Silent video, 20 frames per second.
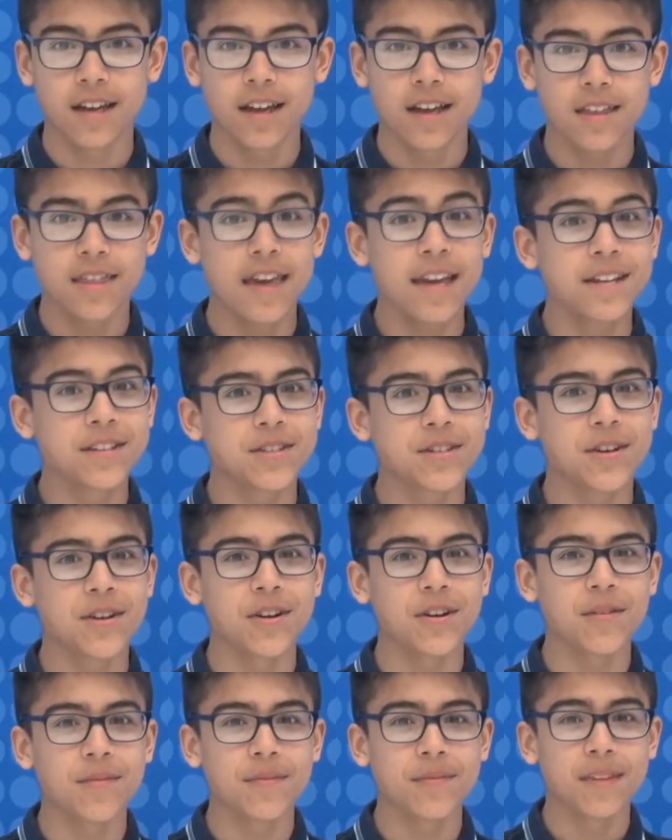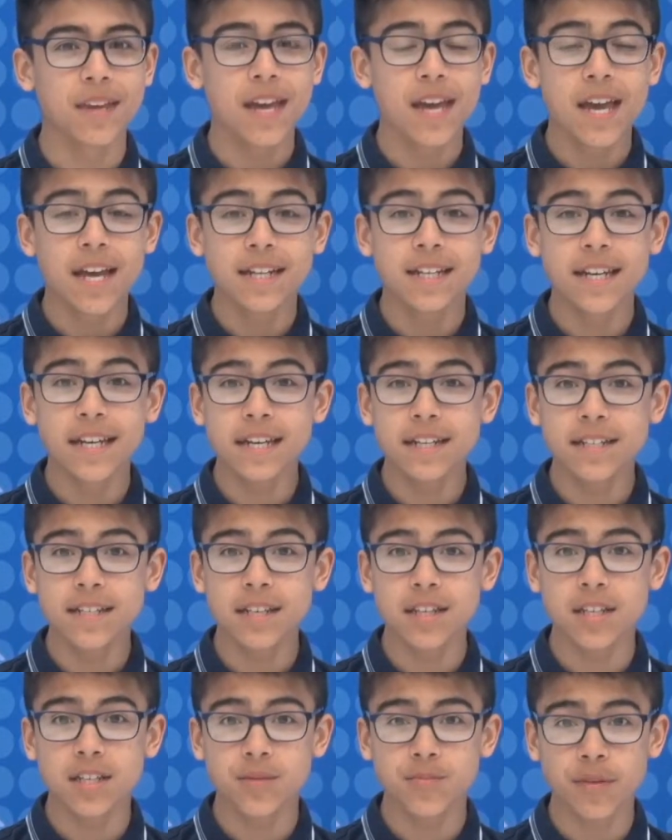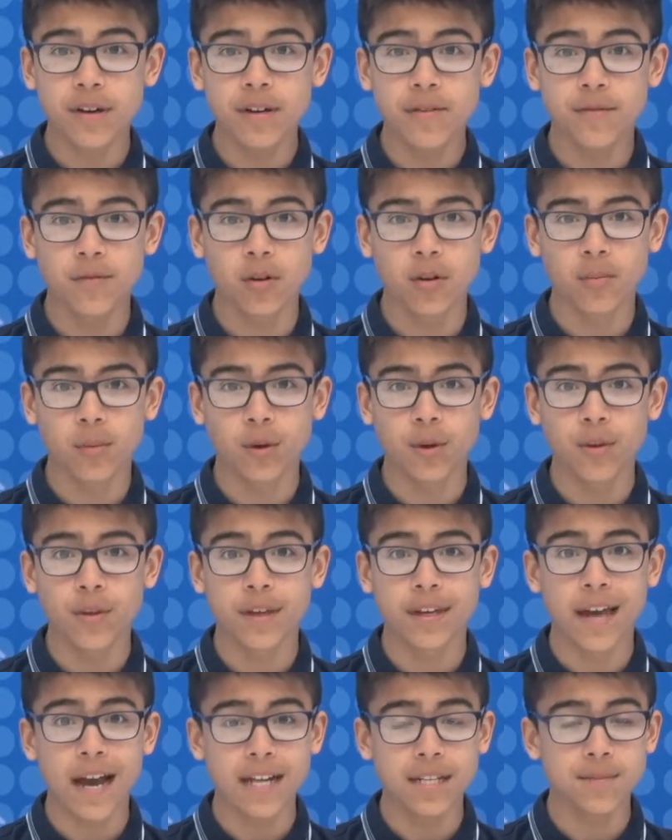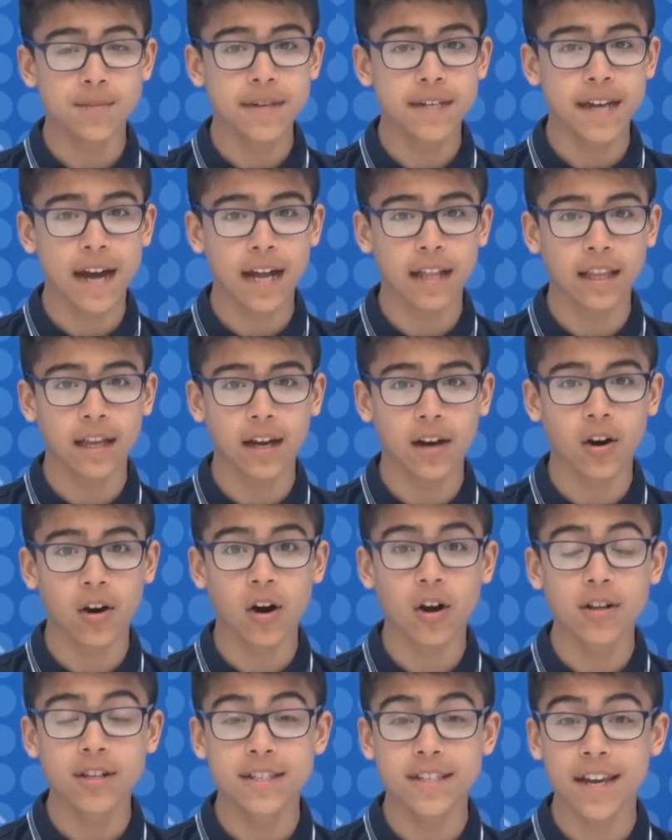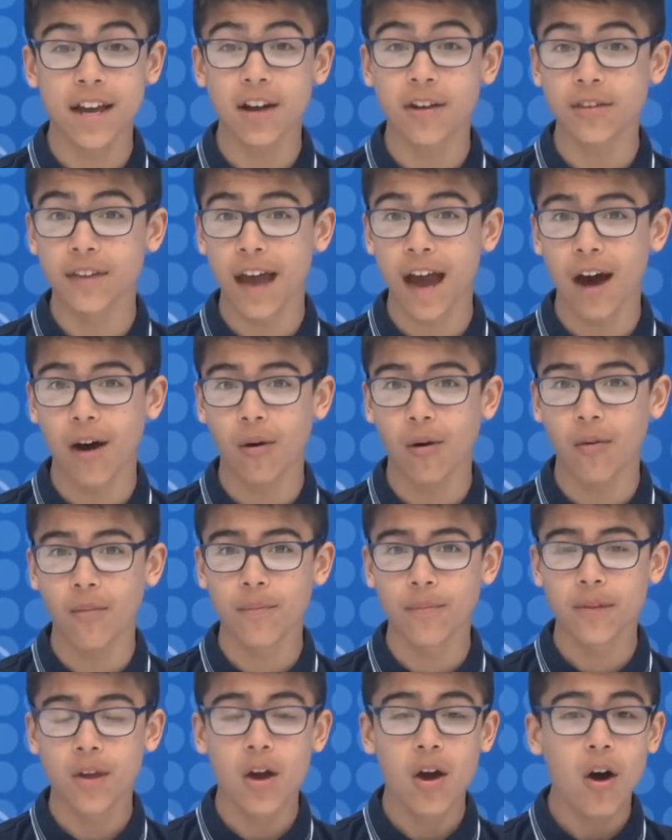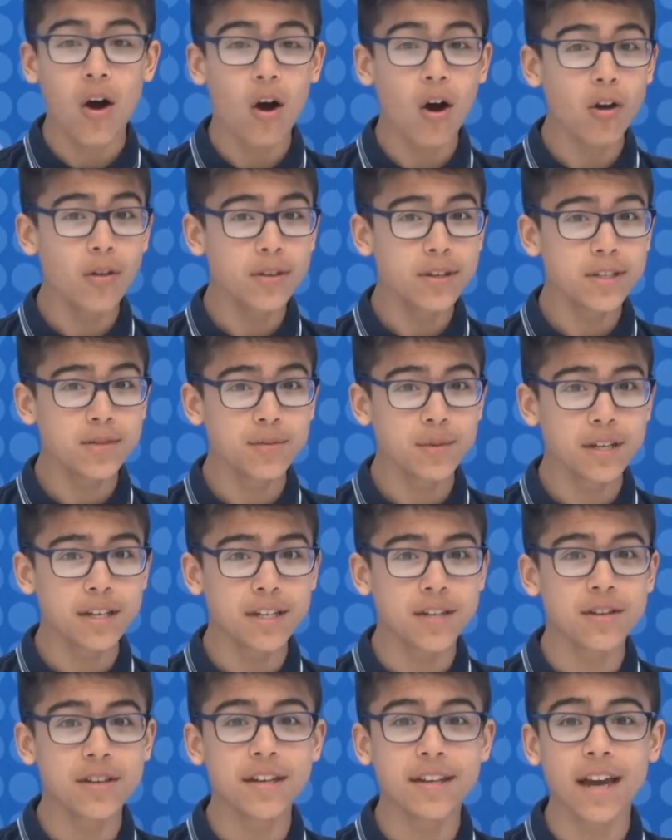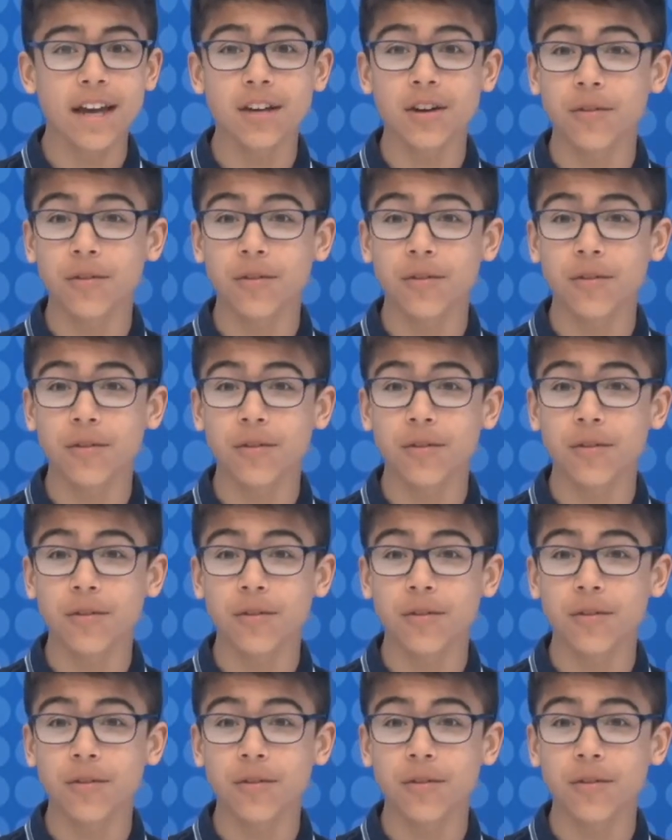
Thanks, sir. Tickets to the Spring Formal, the Gatsby Gala are on sale now. All this week, you can get your